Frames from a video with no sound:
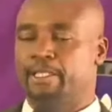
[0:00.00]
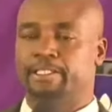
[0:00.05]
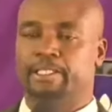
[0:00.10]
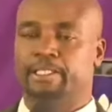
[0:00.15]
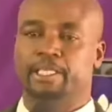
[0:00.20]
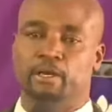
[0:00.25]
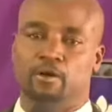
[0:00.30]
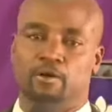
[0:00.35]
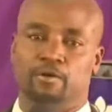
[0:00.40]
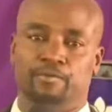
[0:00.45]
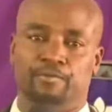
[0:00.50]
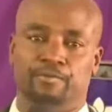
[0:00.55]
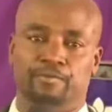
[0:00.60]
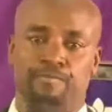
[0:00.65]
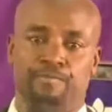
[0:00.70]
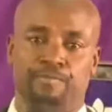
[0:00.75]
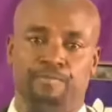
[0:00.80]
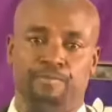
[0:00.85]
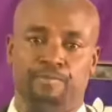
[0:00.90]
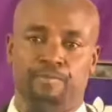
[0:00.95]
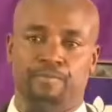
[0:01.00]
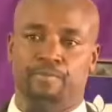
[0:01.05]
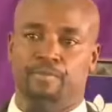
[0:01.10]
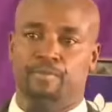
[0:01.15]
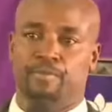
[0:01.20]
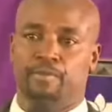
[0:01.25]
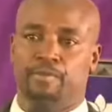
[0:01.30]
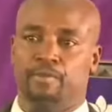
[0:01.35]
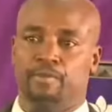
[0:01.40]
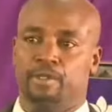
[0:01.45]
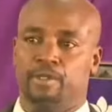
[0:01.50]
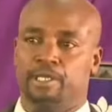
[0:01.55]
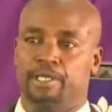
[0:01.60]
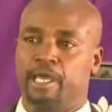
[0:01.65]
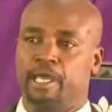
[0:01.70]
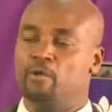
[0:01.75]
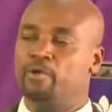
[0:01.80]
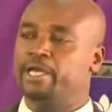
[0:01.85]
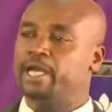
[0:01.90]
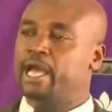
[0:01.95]
Sindio?
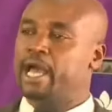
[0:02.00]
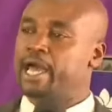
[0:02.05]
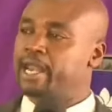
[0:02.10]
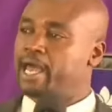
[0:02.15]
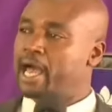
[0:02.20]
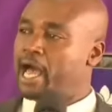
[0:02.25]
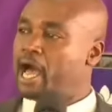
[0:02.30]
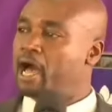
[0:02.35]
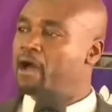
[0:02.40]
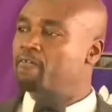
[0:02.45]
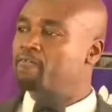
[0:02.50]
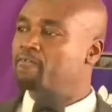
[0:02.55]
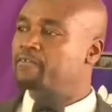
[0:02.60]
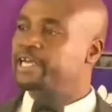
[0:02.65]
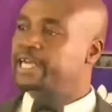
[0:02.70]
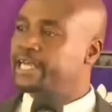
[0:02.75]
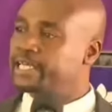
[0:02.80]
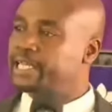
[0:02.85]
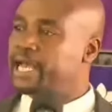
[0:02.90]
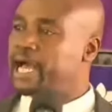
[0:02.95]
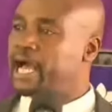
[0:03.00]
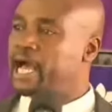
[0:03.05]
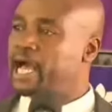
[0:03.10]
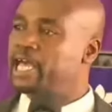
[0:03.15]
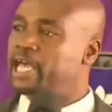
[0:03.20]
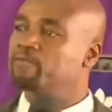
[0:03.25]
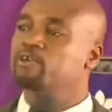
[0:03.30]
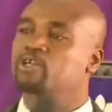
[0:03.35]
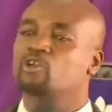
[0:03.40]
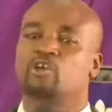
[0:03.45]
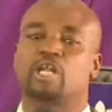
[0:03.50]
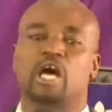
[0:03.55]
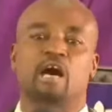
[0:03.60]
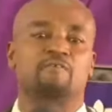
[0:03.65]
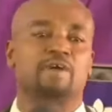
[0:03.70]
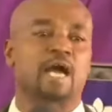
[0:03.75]
Yeah, we can't have Kenya if we don't